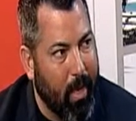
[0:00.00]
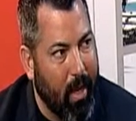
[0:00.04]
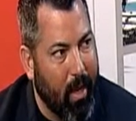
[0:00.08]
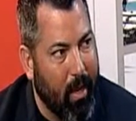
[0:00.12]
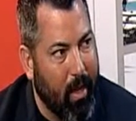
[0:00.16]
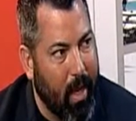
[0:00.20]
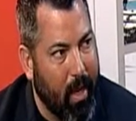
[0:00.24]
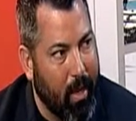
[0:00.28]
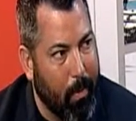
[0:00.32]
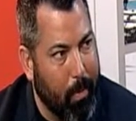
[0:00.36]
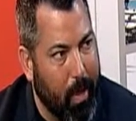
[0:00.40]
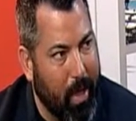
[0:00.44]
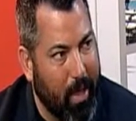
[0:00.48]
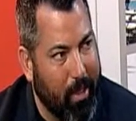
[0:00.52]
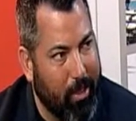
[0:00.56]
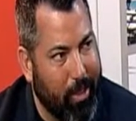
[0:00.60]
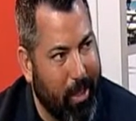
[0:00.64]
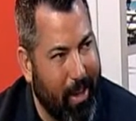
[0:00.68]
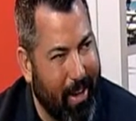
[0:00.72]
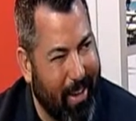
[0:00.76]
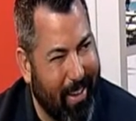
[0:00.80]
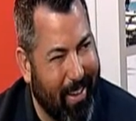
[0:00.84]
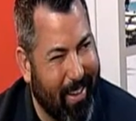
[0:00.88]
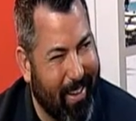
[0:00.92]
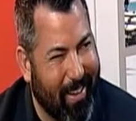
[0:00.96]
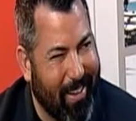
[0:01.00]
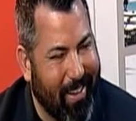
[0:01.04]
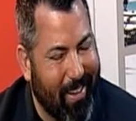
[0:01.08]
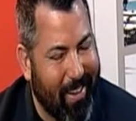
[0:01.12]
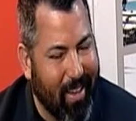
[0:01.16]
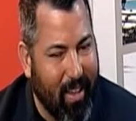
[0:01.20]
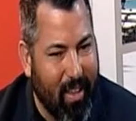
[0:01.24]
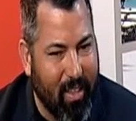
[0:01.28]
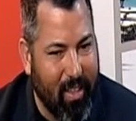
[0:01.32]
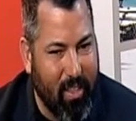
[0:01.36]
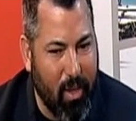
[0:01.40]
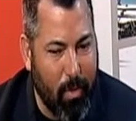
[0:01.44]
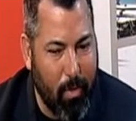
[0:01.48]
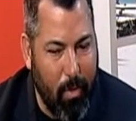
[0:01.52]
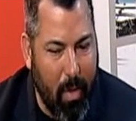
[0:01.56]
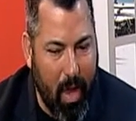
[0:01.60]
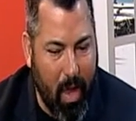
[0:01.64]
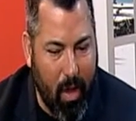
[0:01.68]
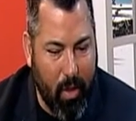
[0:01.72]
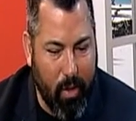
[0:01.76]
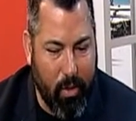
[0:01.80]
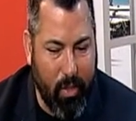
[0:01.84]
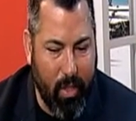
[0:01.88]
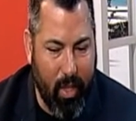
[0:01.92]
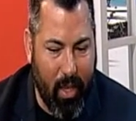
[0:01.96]
and mm-hmm. not a paycheck. Yeah. It's
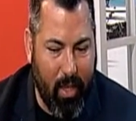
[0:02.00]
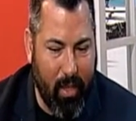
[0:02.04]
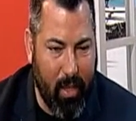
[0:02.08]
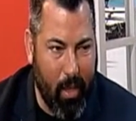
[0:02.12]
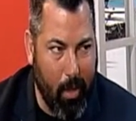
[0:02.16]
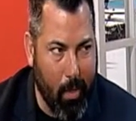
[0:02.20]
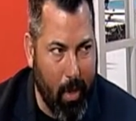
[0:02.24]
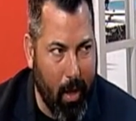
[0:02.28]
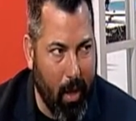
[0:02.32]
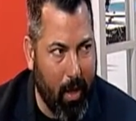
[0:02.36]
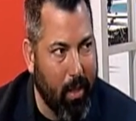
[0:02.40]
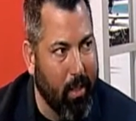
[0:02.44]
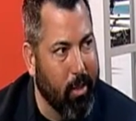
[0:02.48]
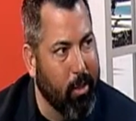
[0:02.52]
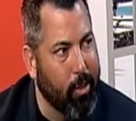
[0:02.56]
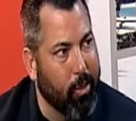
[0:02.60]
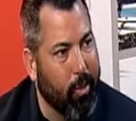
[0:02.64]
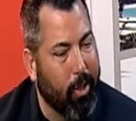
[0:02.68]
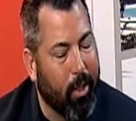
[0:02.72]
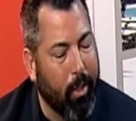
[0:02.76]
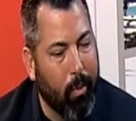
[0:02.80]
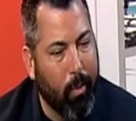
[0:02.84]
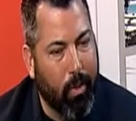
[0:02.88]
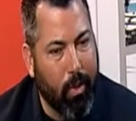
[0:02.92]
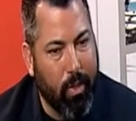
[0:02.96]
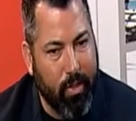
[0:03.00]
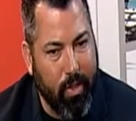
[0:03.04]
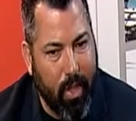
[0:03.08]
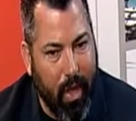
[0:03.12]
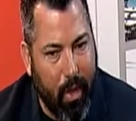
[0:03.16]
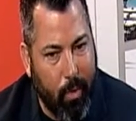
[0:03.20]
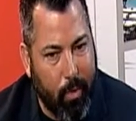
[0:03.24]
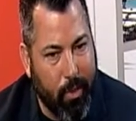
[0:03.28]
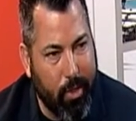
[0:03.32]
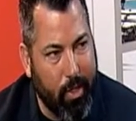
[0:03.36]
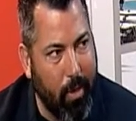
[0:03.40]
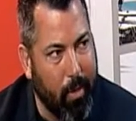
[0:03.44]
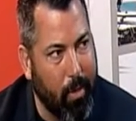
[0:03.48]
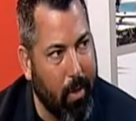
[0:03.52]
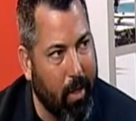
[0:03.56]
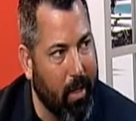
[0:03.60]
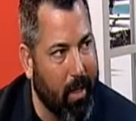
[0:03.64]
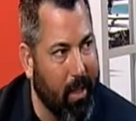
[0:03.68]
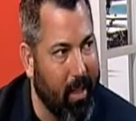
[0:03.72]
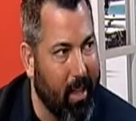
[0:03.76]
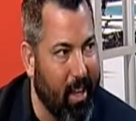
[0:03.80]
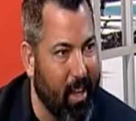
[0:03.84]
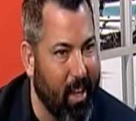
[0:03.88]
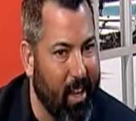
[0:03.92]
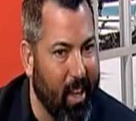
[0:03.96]
about uh, the American dream, whereas I was
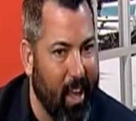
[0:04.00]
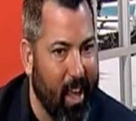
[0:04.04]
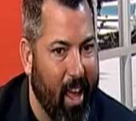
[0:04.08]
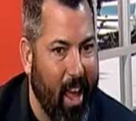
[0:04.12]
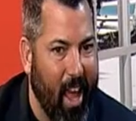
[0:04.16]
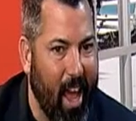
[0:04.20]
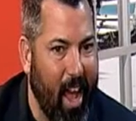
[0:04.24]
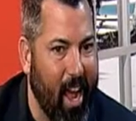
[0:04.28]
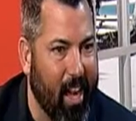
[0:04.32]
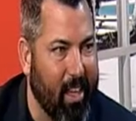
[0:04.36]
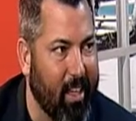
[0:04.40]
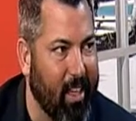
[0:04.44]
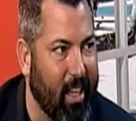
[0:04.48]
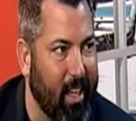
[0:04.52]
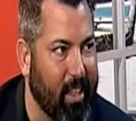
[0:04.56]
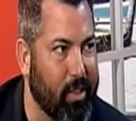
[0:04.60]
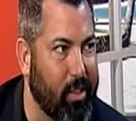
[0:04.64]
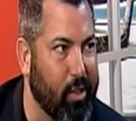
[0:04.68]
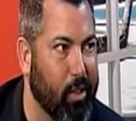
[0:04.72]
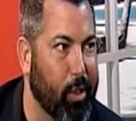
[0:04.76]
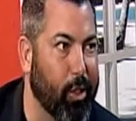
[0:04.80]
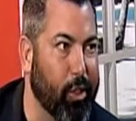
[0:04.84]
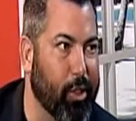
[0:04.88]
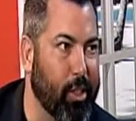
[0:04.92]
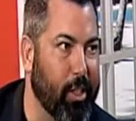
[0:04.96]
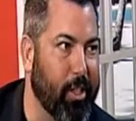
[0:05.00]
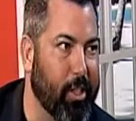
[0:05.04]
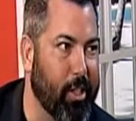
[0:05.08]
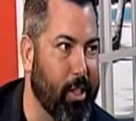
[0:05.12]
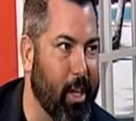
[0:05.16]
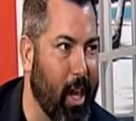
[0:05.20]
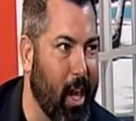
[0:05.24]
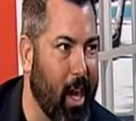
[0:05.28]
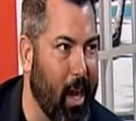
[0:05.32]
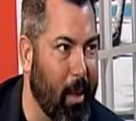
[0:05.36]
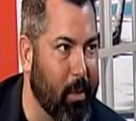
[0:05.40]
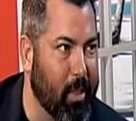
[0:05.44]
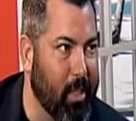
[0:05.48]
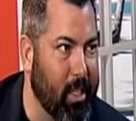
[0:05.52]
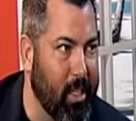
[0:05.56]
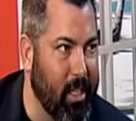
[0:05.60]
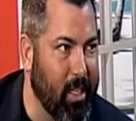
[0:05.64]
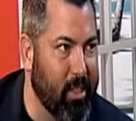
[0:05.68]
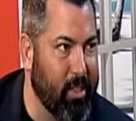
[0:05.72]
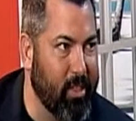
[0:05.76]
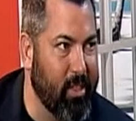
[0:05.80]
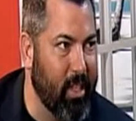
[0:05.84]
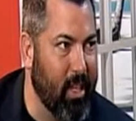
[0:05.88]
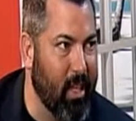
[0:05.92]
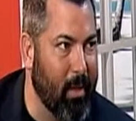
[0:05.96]
somebody that had a nice cushy job in
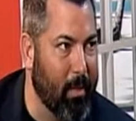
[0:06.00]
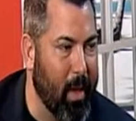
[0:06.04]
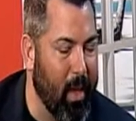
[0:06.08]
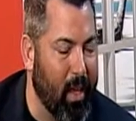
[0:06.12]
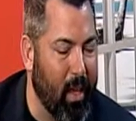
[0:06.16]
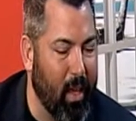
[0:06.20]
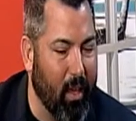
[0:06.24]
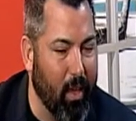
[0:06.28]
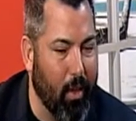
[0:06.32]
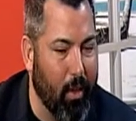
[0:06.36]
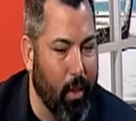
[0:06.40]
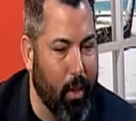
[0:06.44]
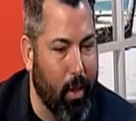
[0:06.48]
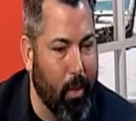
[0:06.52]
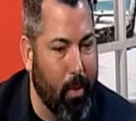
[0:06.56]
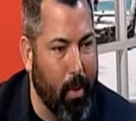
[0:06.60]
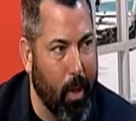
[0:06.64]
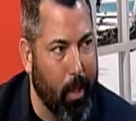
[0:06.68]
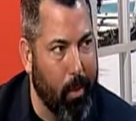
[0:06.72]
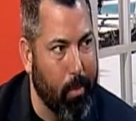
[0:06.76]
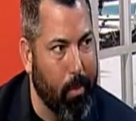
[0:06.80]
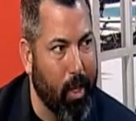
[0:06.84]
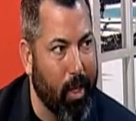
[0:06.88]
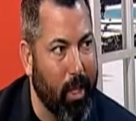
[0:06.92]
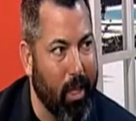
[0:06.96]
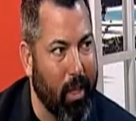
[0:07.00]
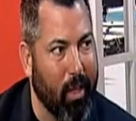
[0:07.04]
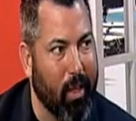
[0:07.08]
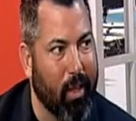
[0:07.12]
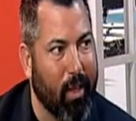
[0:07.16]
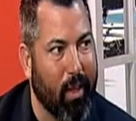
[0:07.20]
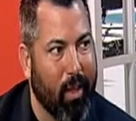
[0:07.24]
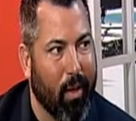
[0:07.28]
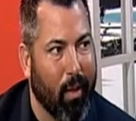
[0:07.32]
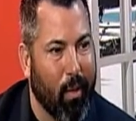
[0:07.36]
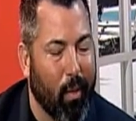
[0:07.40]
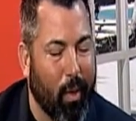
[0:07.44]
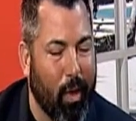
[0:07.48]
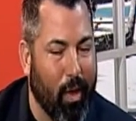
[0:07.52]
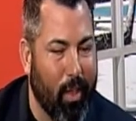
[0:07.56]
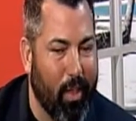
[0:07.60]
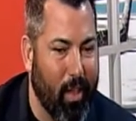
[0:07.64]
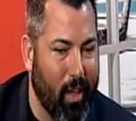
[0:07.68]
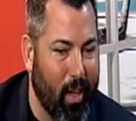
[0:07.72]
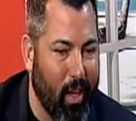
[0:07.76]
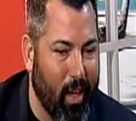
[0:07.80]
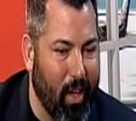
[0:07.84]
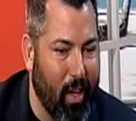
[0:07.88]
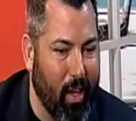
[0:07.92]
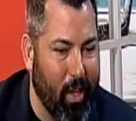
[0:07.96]
DC making a good amount of money mm -hmm. with
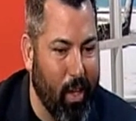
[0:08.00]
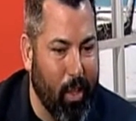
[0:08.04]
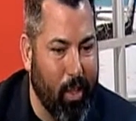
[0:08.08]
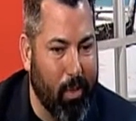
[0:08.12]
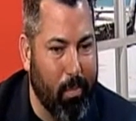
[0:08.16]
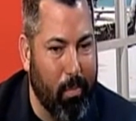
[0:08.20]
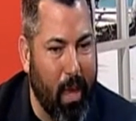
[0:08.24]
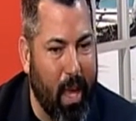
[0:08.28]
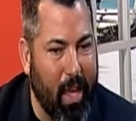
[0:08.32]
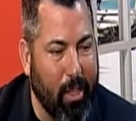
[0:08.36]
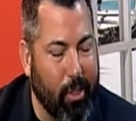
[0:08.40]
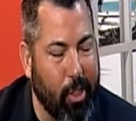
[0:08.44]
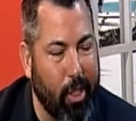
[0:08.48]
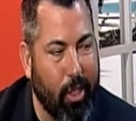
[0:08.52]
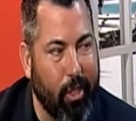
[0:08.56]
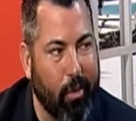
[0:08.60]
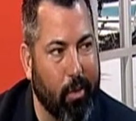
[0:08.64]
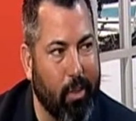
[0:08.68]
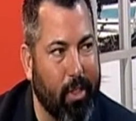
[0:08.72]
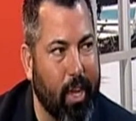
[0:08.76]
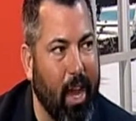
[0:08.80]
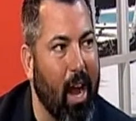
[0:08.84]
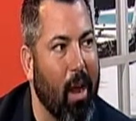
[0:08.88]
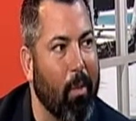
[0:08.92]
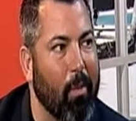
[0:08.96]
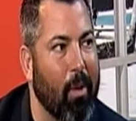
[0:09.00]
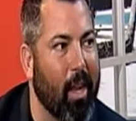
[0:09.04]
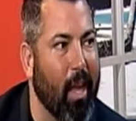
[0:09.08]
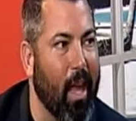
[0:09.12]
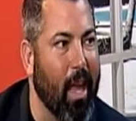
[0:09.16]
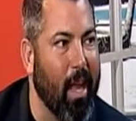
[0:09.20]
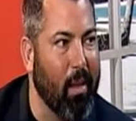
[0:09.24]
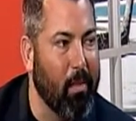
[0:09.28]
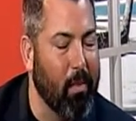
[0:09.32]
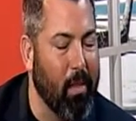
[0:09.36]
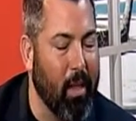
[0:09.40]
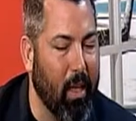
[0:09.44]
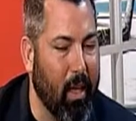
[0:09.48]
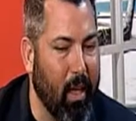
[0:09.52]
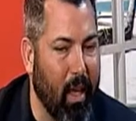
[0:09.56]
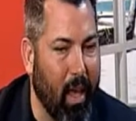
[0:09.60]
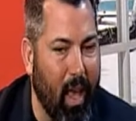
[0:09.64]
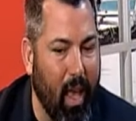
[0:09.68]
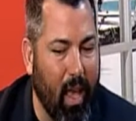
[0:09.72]
uh, a good pension and retirement ahead of me.